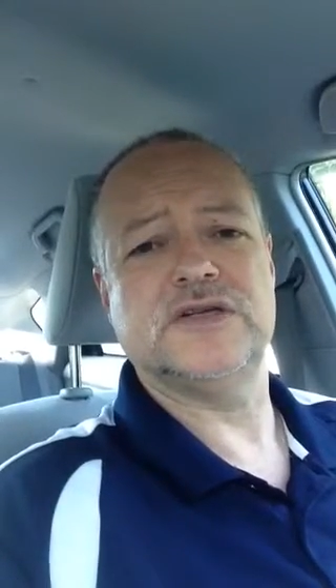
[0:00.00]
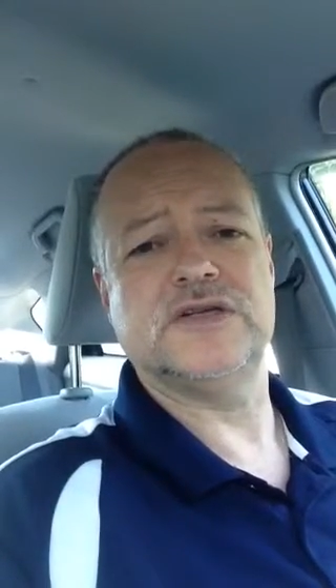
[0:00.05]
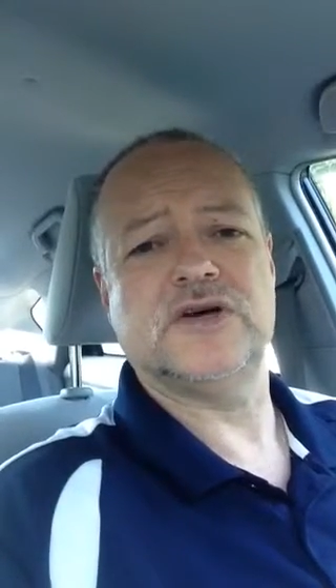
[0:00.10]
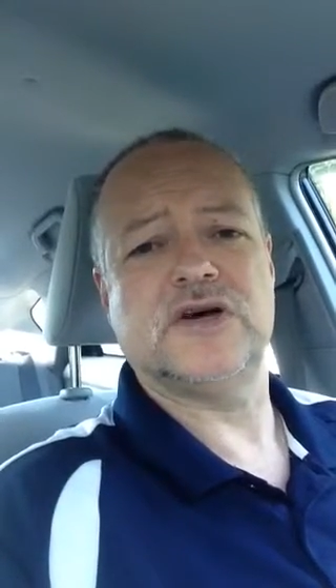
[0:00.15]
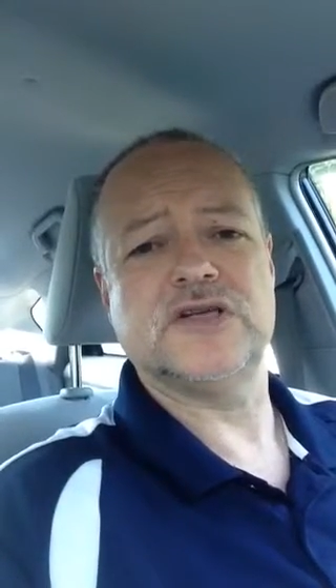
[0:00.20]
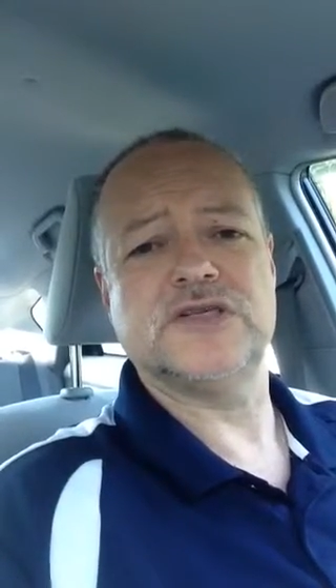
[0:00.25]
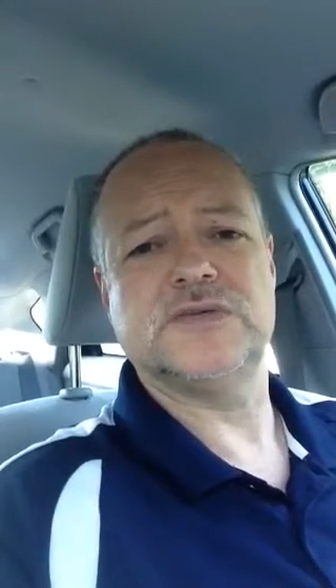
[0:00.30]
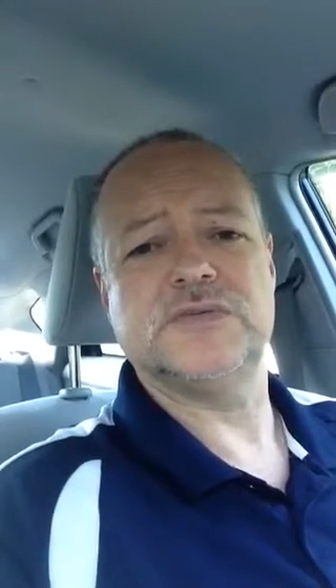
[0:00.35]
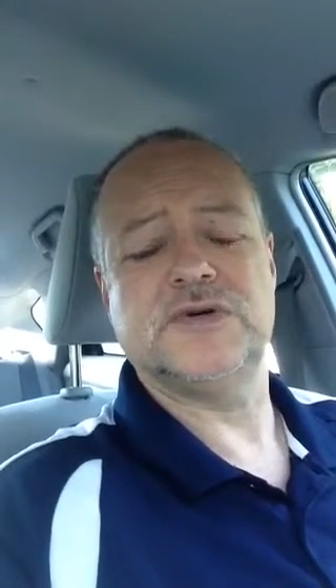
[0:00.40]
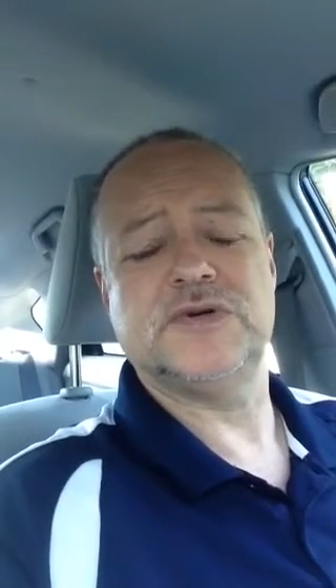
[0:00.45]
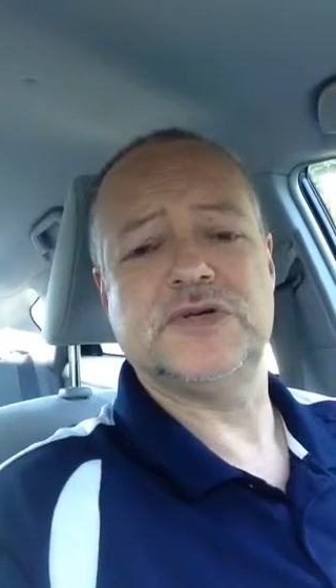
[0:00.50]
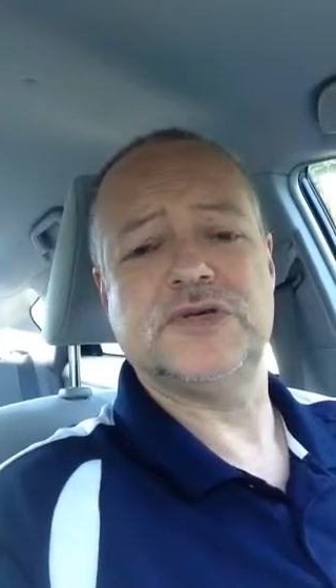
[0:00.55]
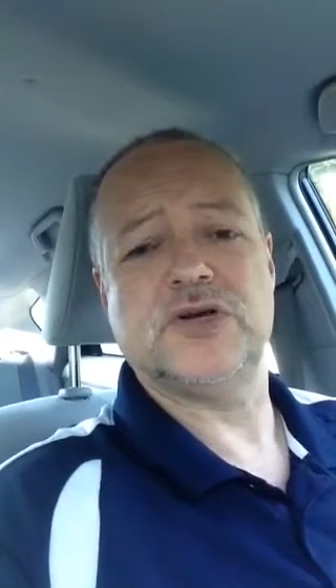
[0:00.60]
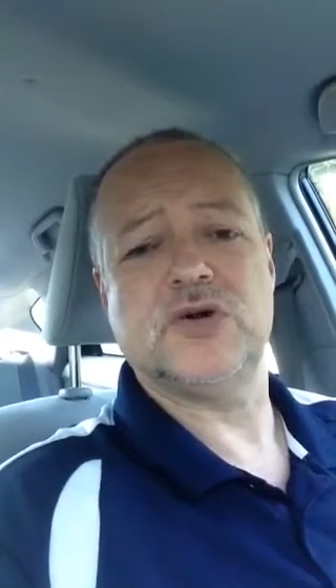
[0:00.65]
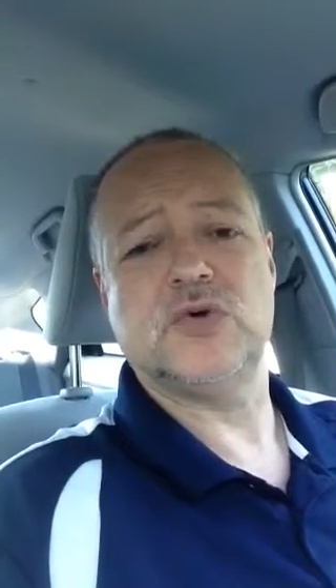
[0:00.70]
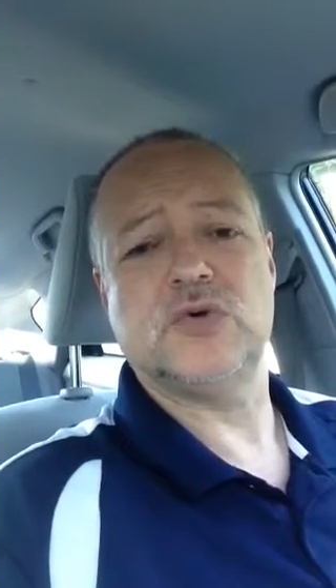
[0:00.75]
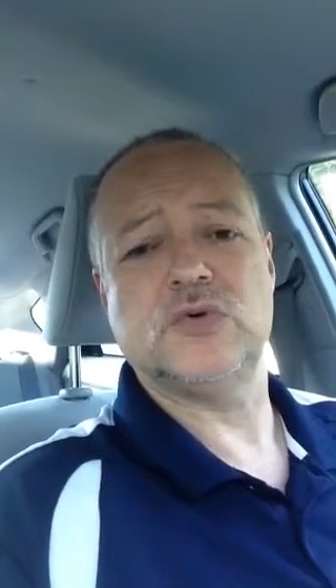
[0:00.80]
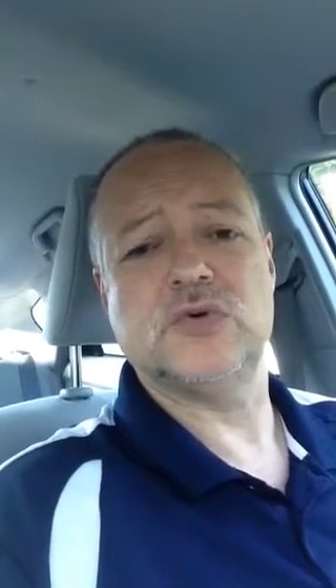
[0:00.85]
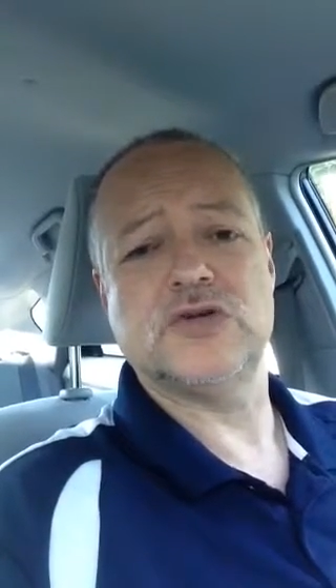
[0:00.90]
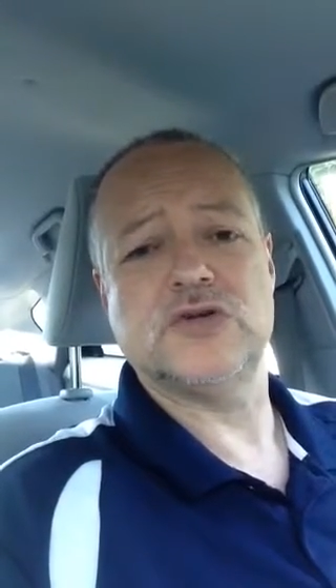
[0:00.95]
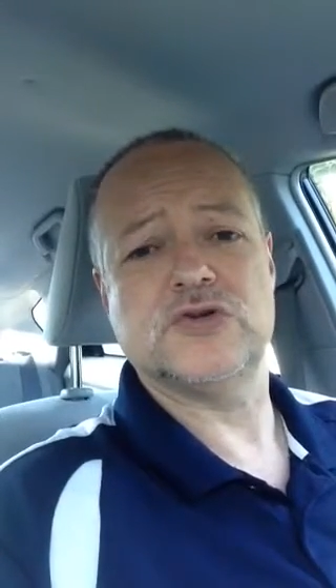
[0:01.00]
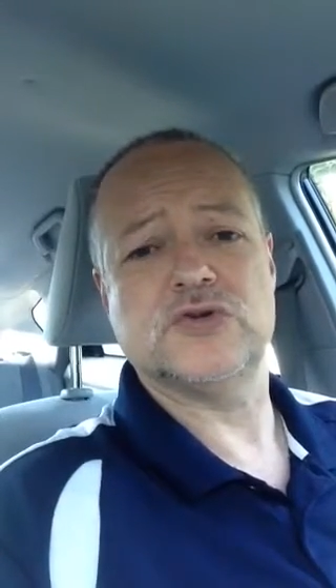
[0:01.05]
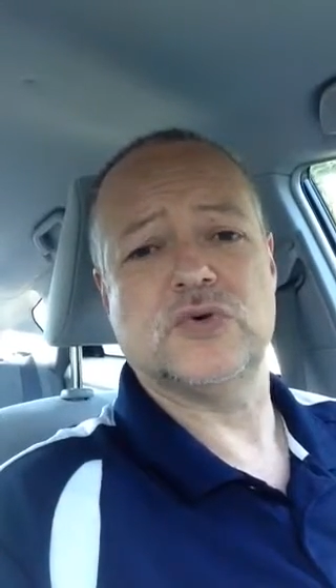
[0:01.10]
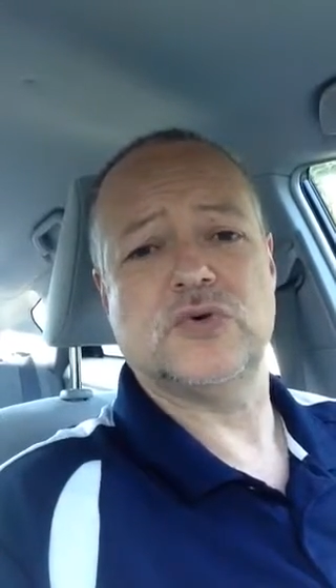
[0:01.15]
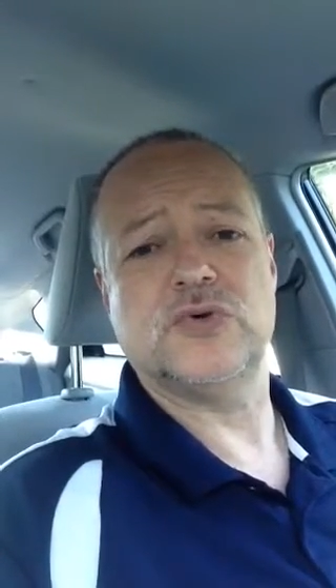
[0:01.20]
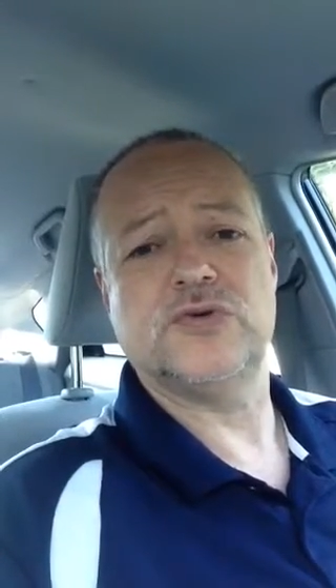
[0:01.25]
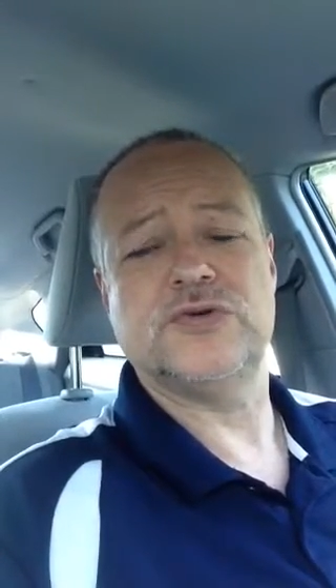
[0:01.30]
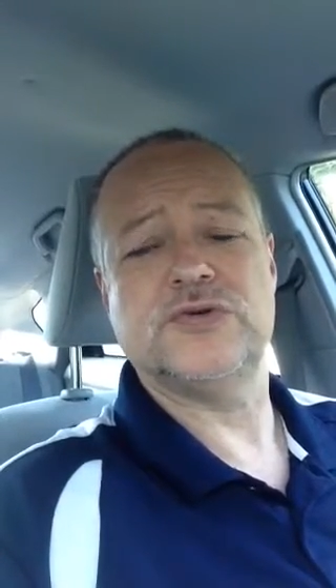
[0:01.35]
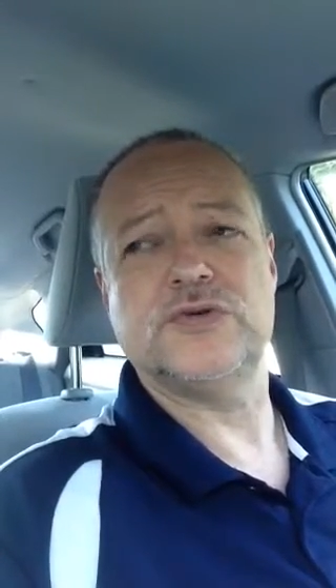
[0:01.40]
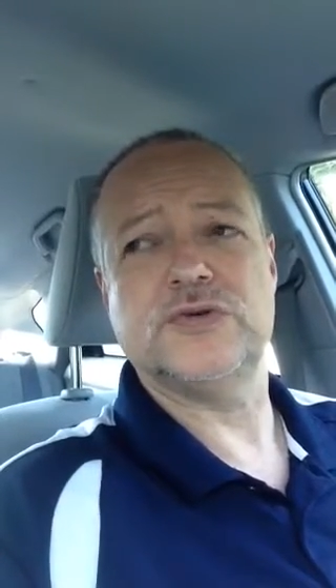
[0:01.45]
a dog's ability to hold
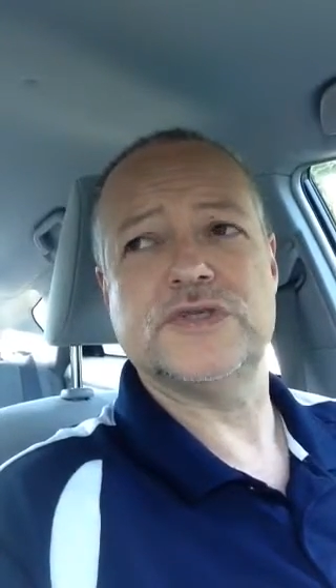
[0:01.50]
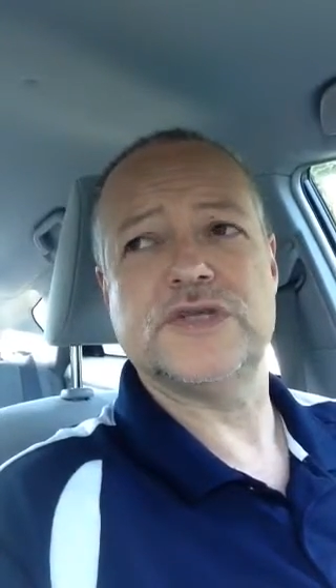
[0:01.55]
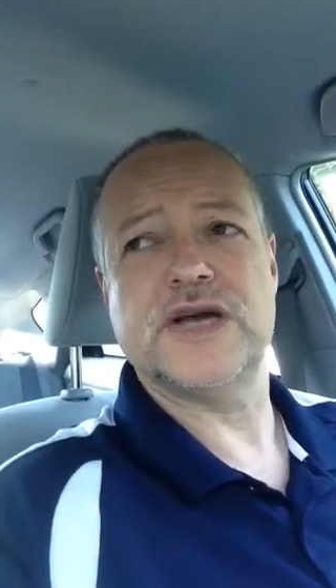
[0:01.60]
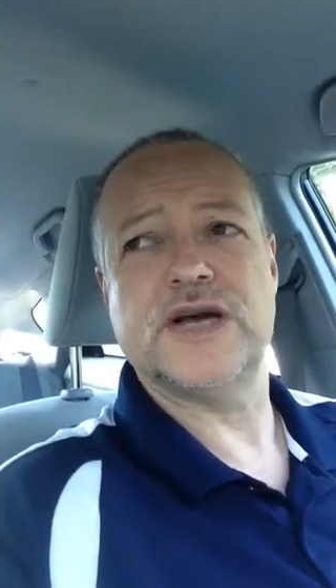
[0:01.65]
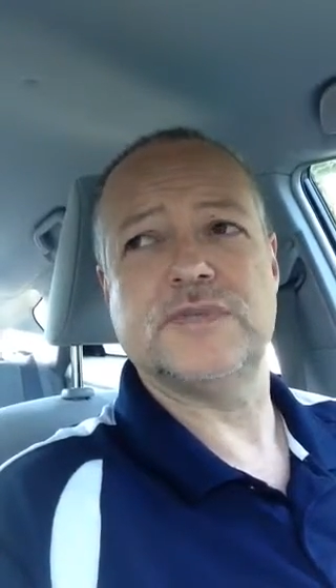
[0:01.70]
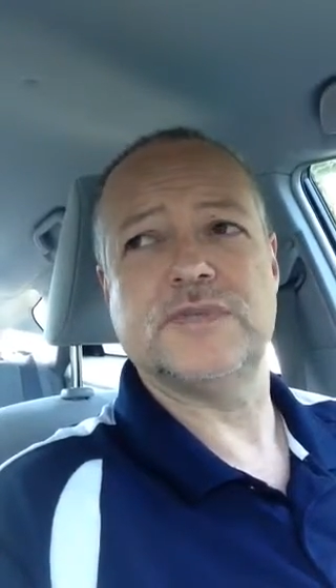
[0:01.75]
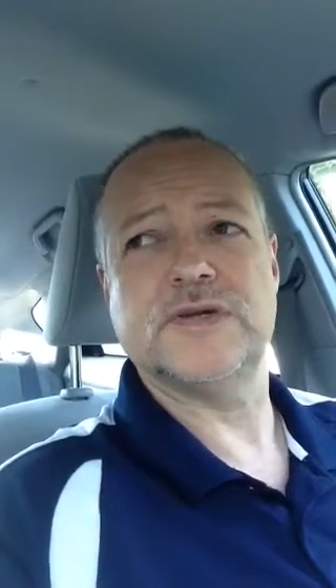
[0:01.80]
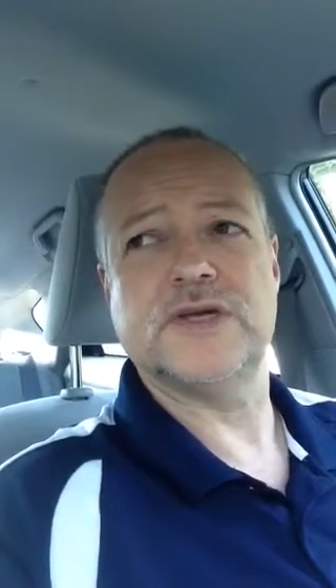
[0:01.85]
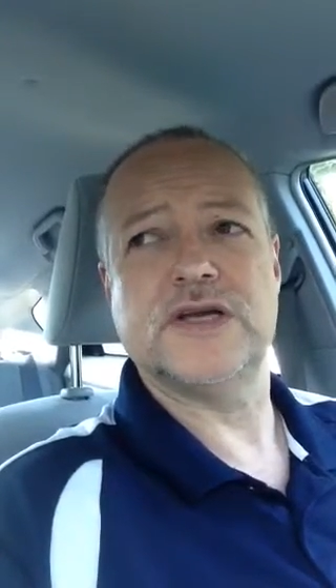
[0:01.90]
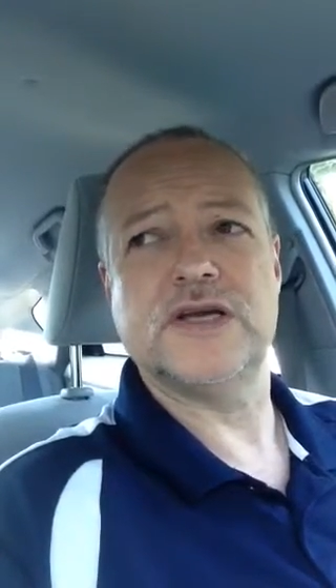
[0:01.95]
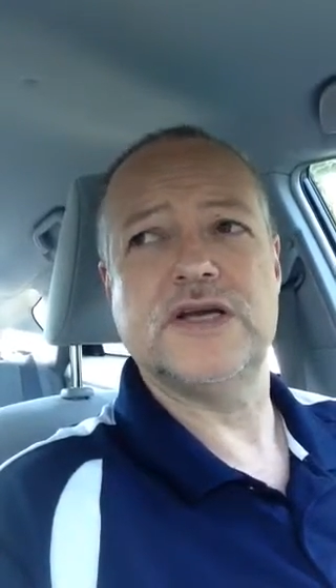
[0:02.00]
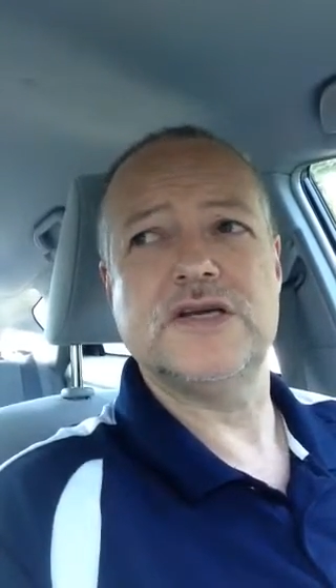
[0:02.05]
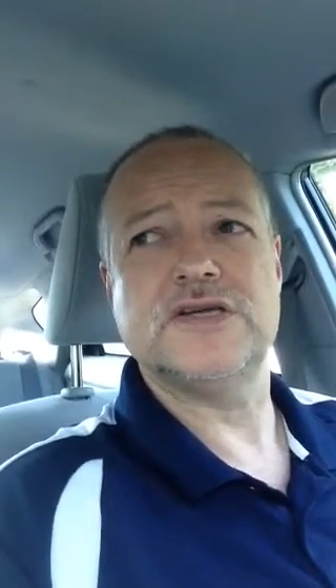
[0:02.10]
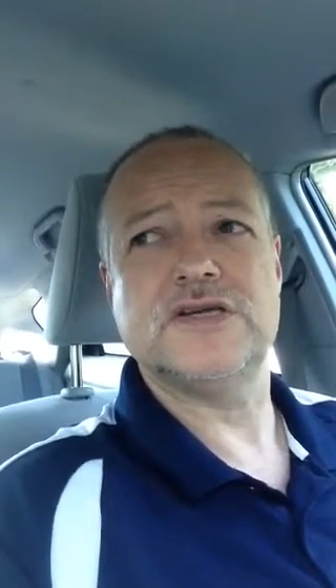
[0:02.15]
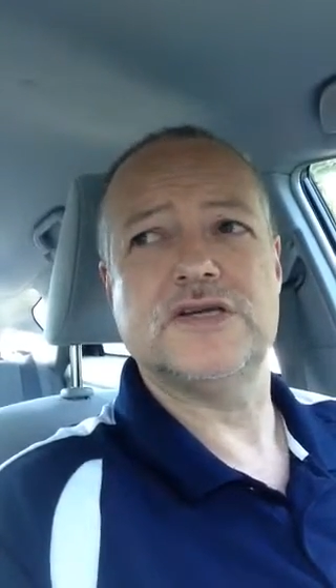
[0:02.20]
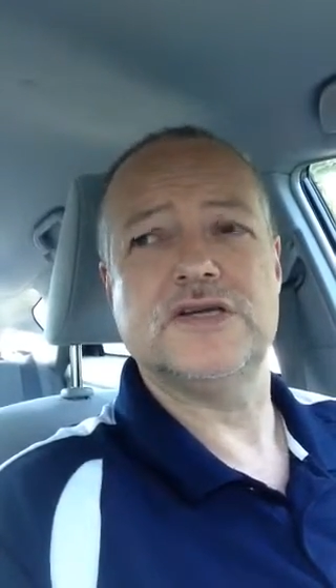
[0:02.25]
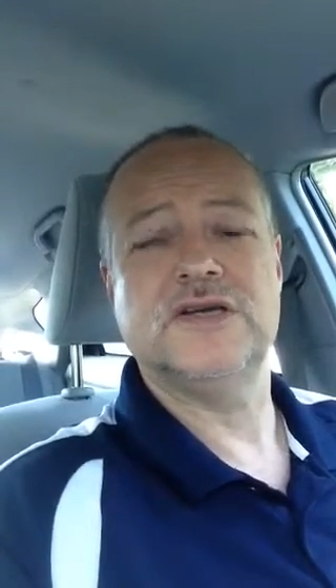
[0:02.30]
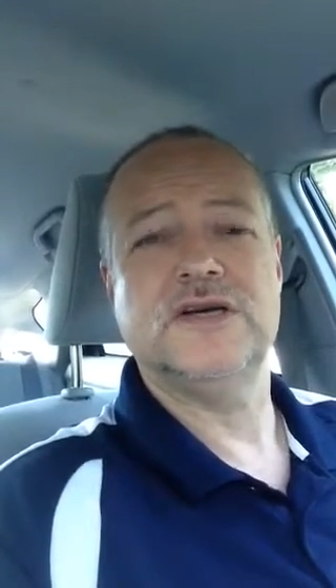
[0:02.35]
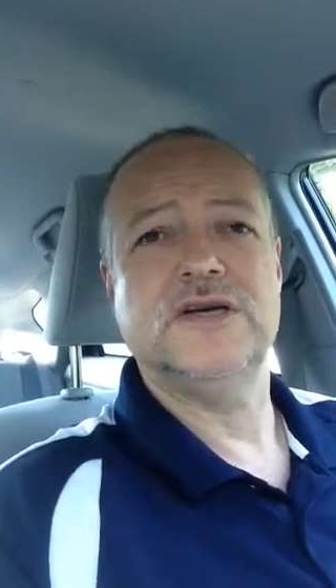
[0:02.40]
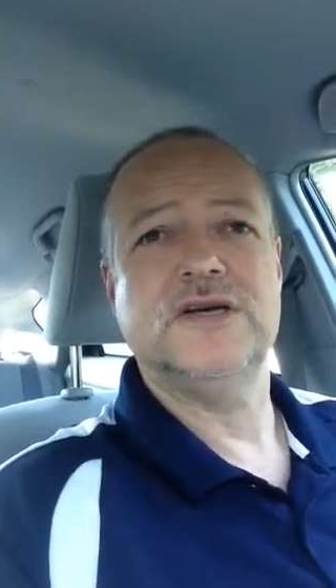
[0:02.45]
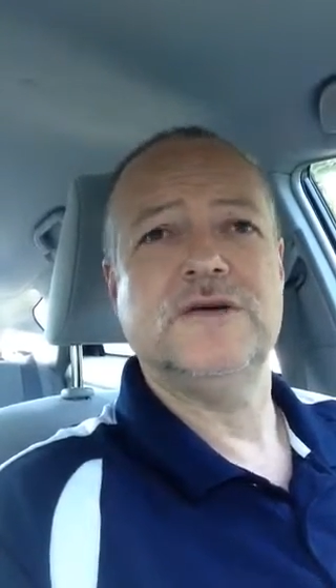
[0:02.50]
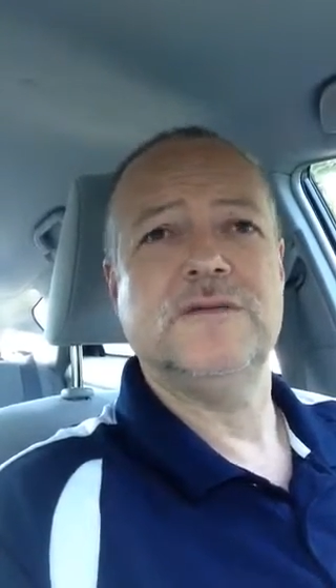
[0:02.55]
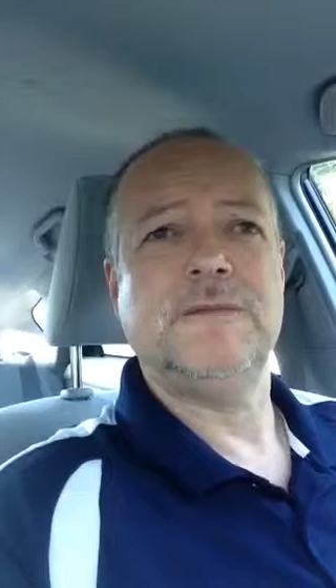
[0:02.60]
control through its application.